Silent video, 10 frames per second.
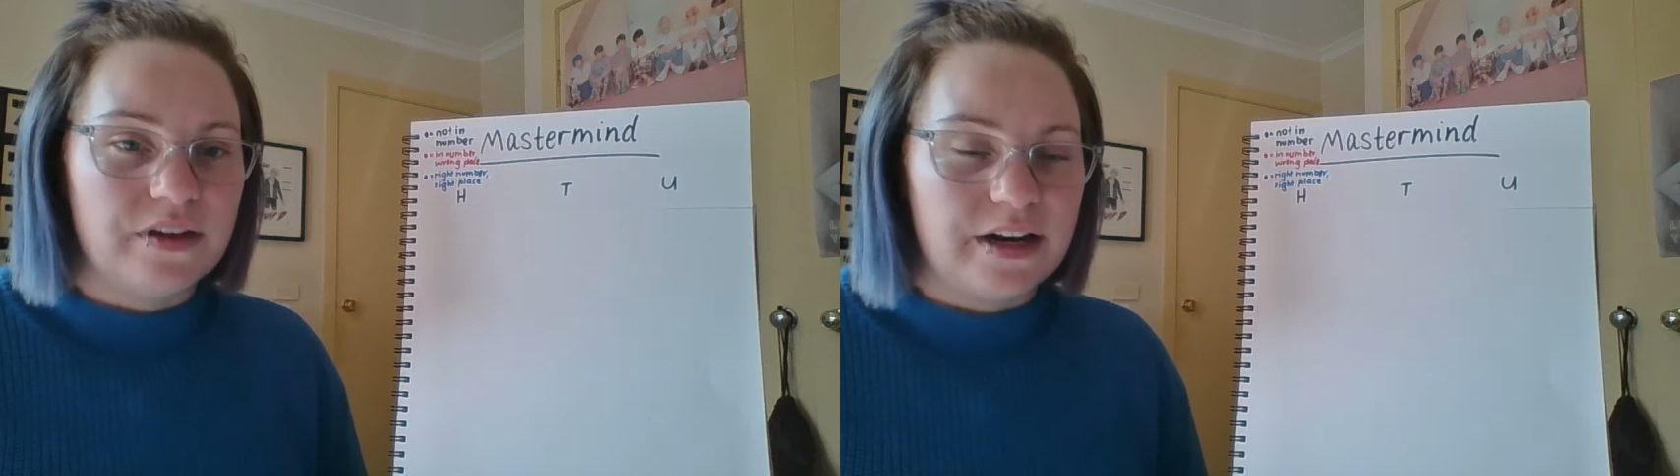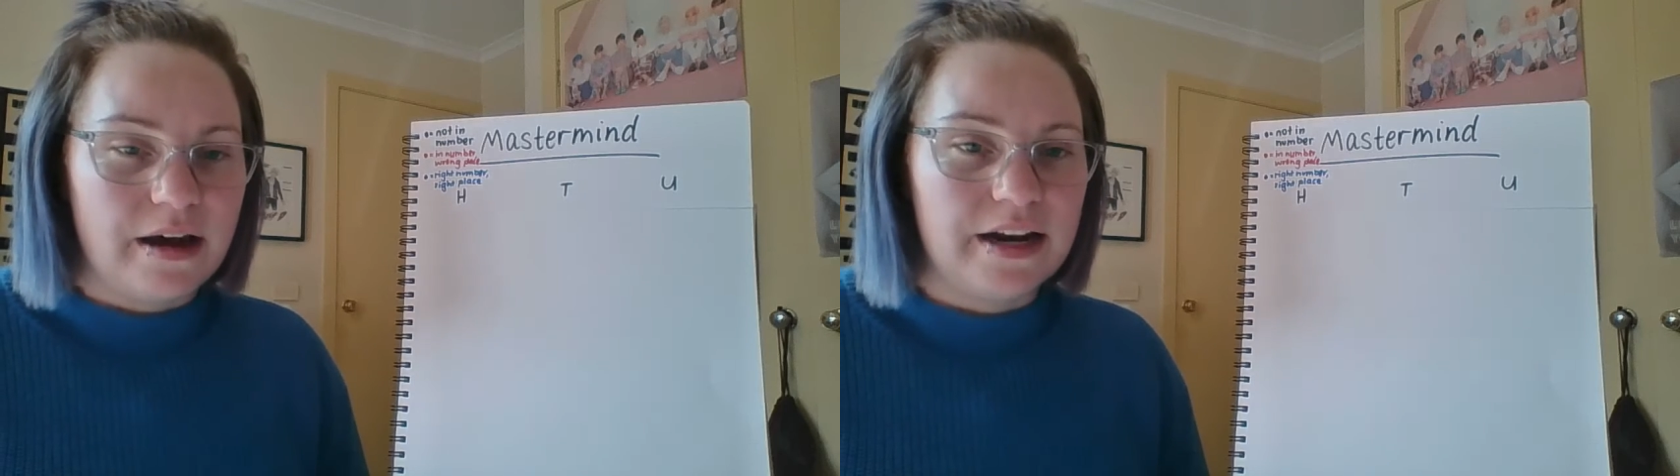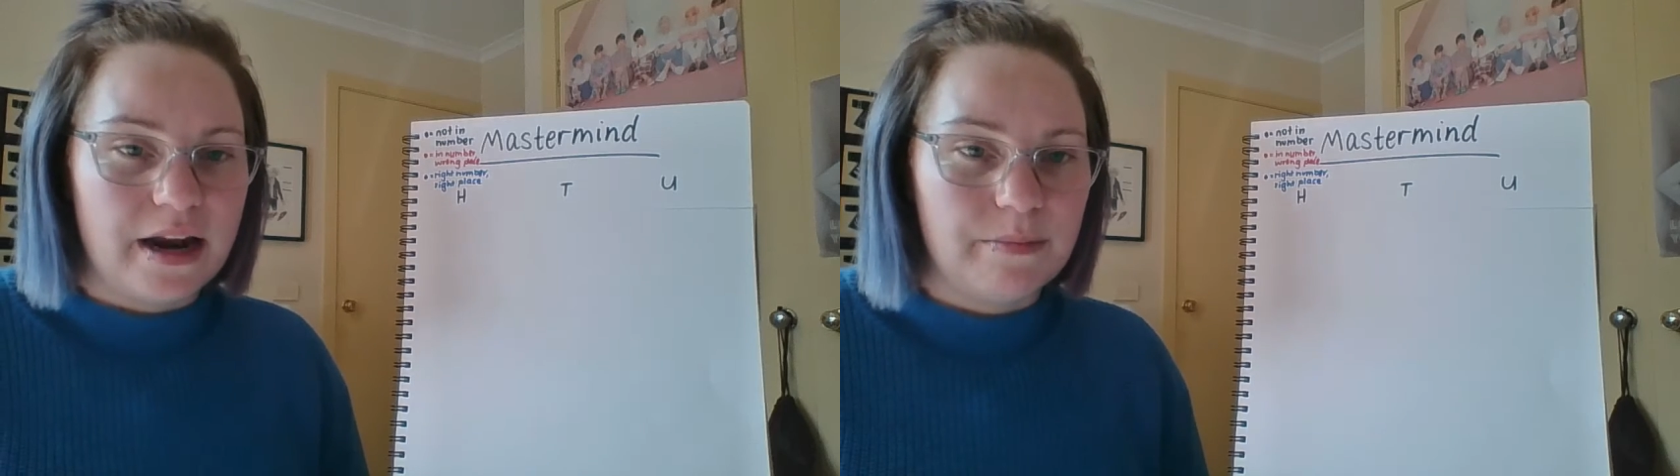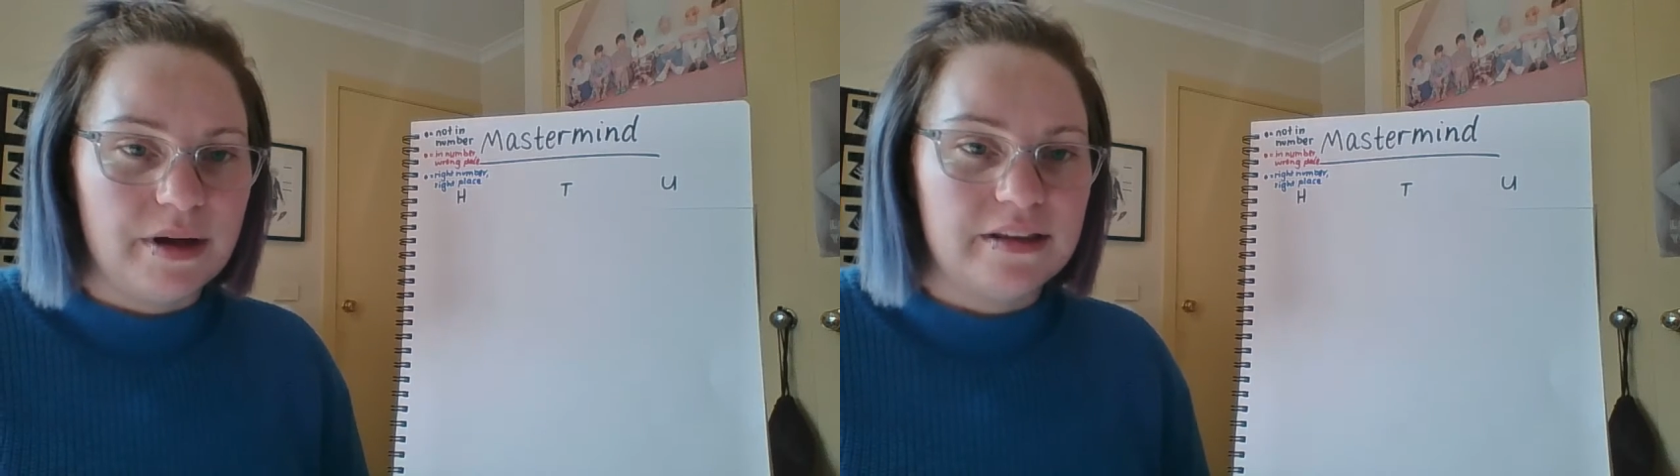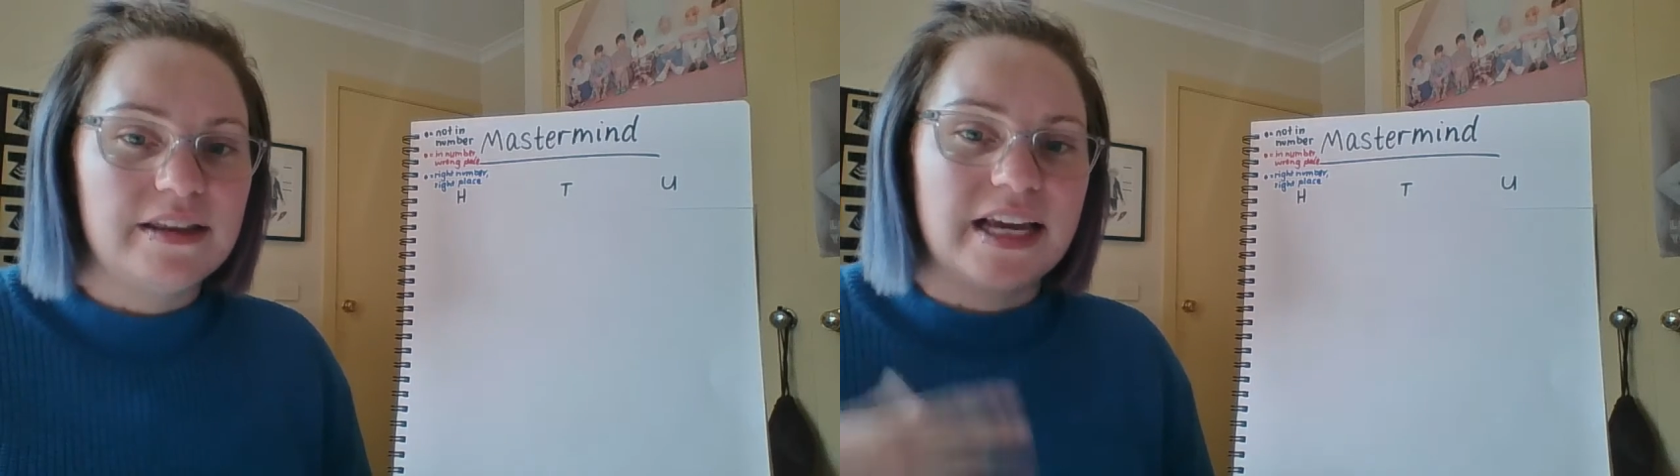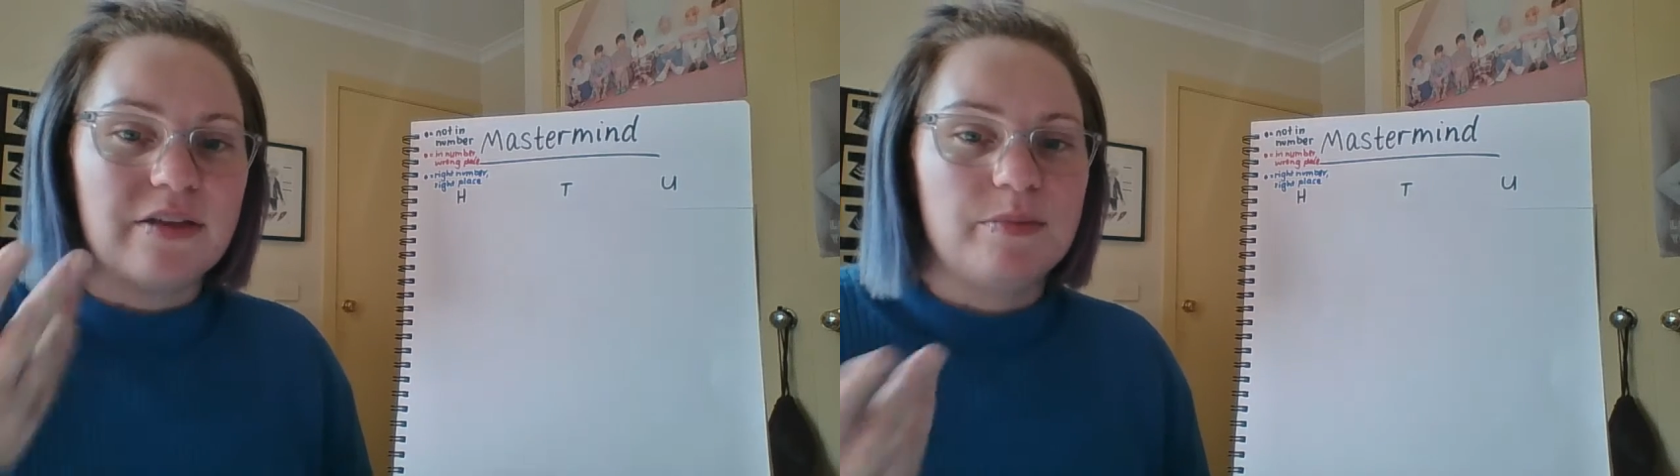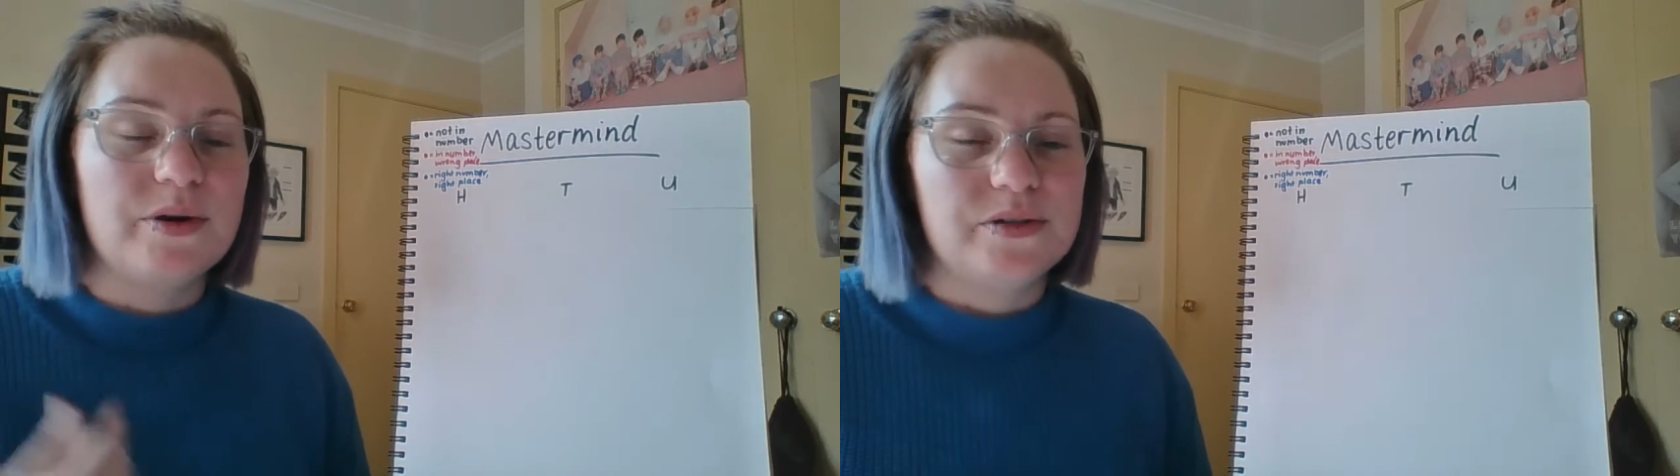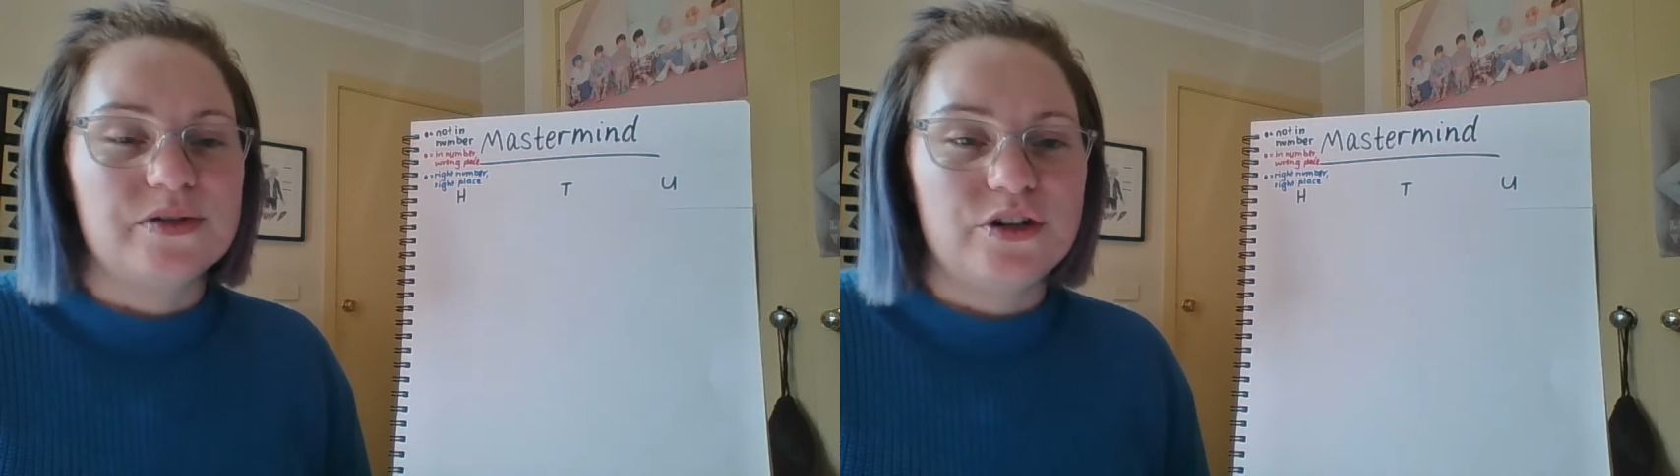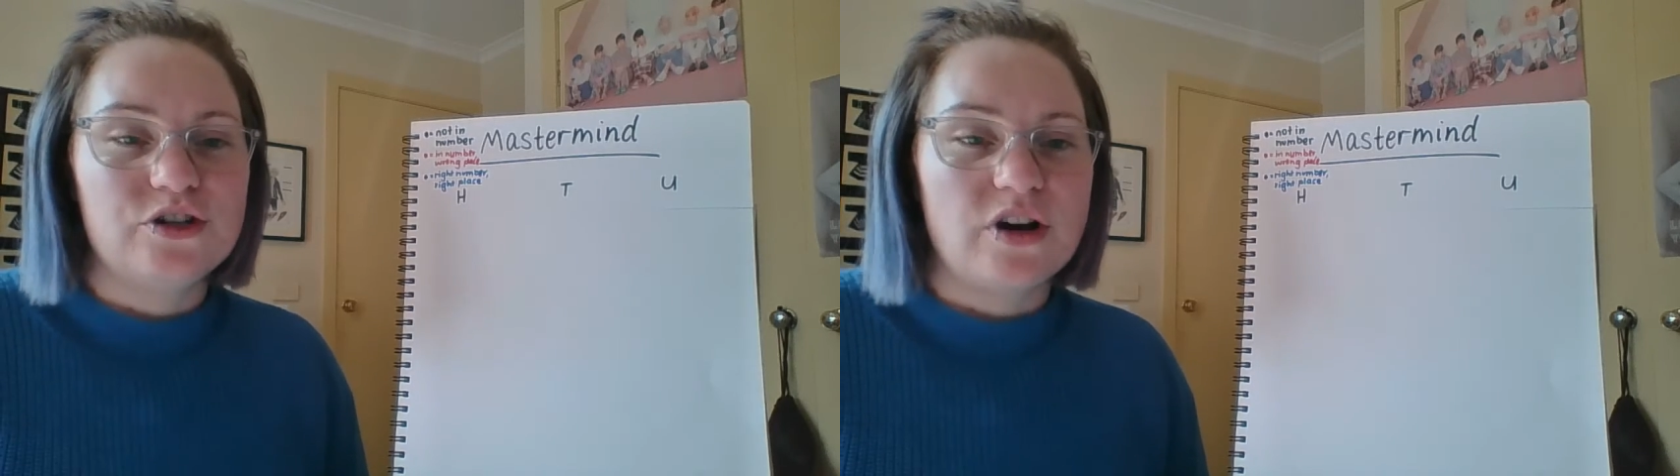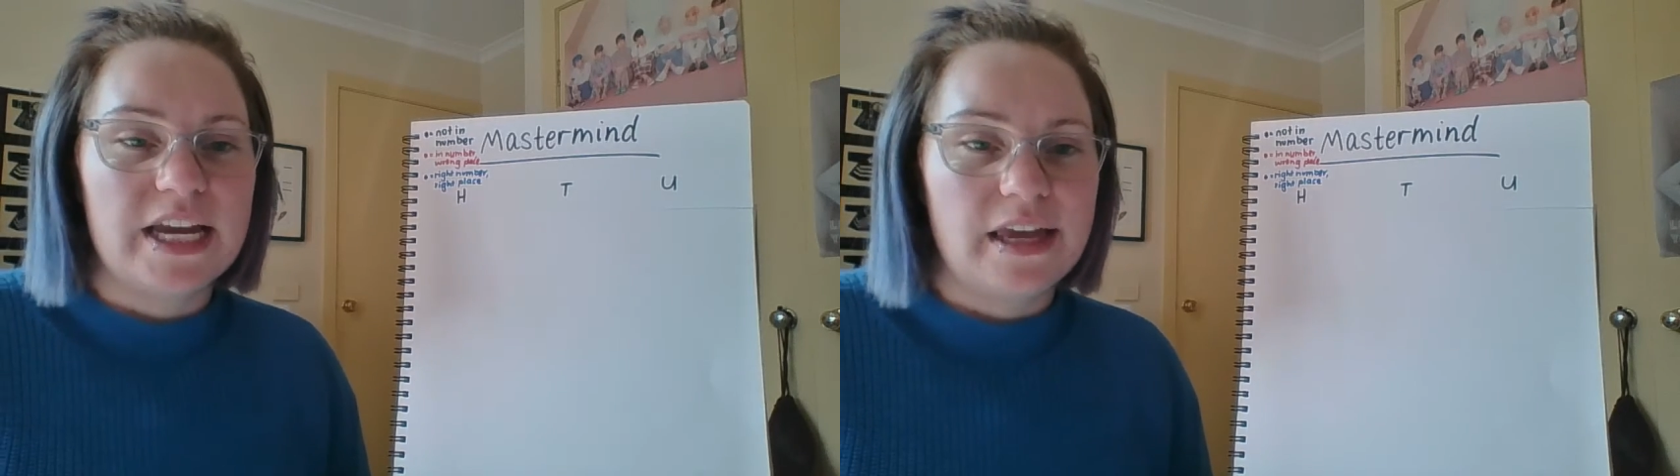a number that the other person's going to
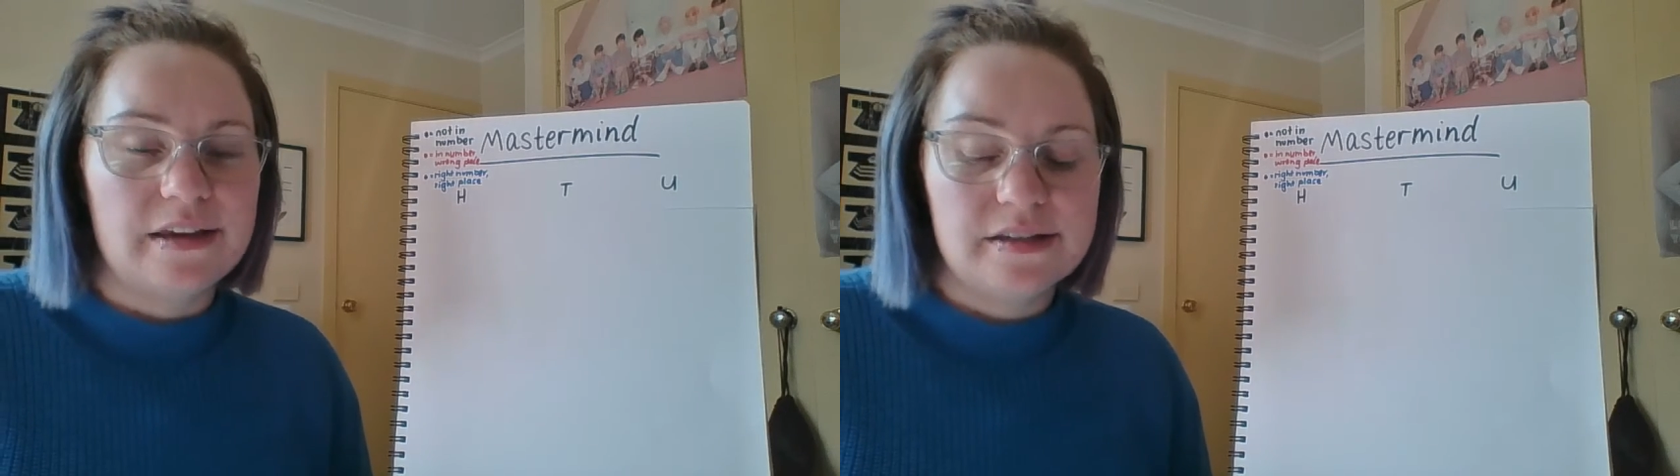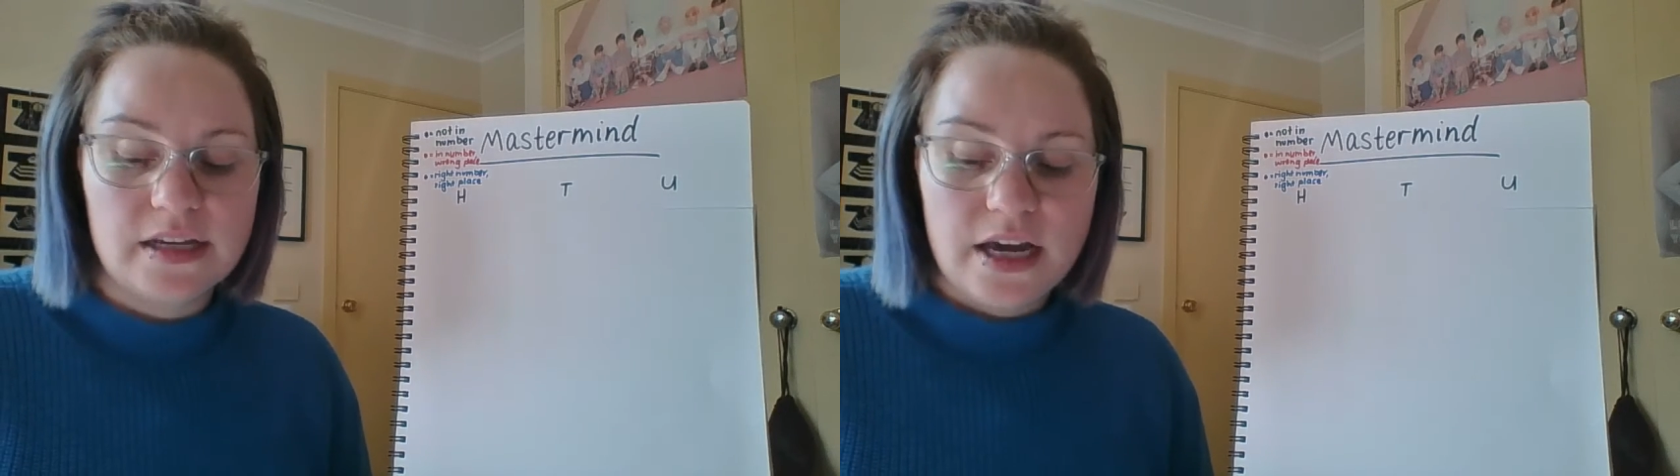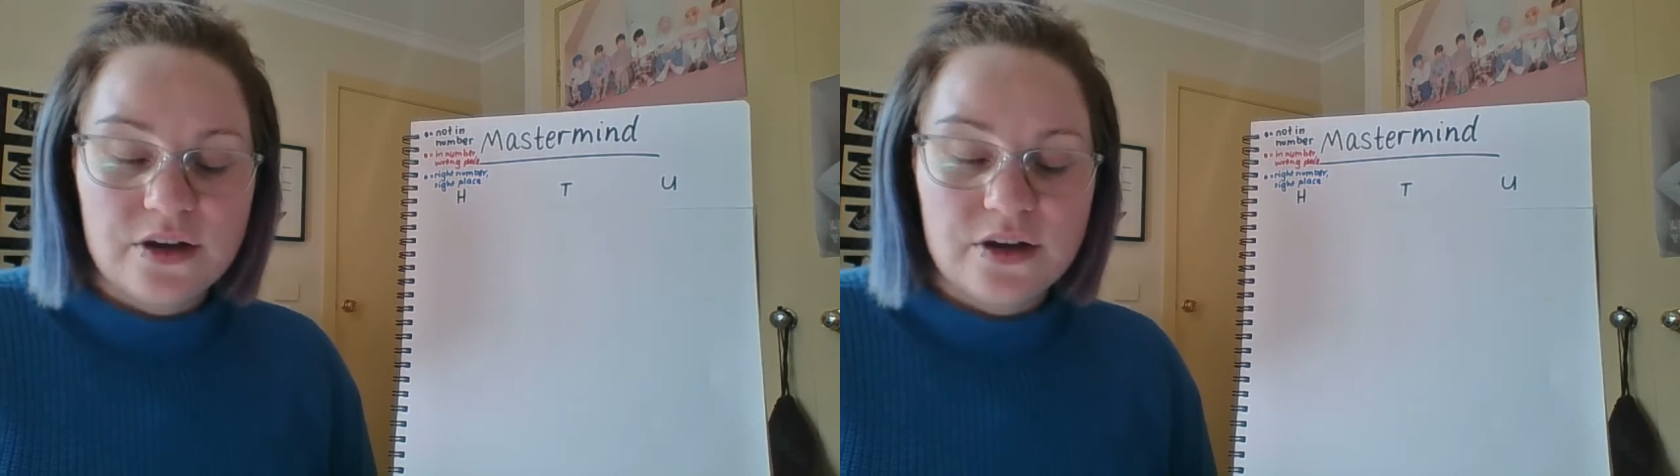try and guess.